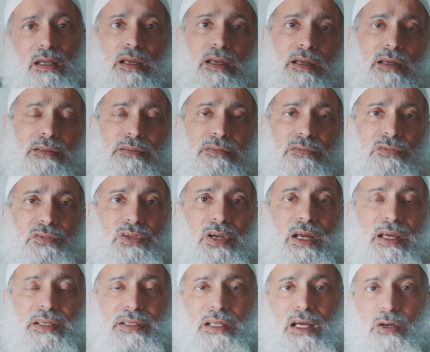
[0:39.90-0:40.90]
and
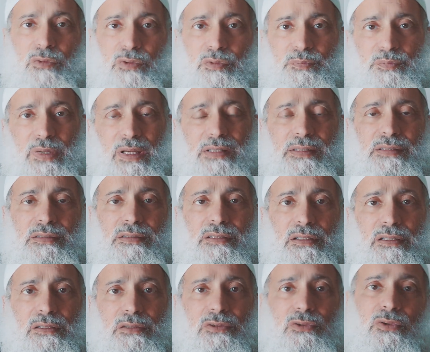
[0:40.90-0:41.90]
trying our
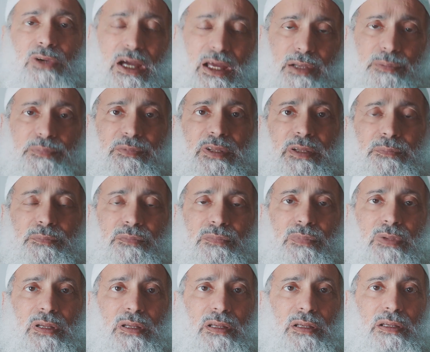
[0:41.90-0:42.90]
best to help
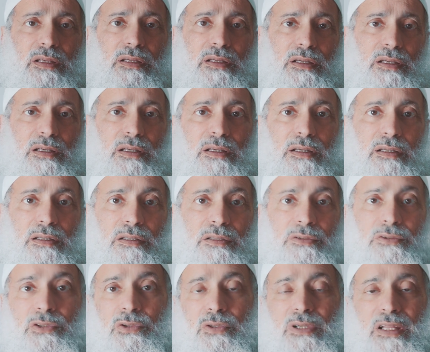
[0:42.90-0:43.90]
them
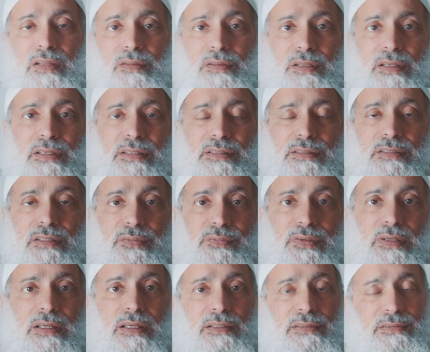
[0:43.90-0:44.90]
during these
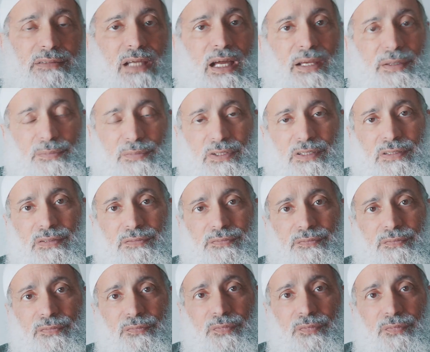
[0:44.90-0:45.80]
difficult times.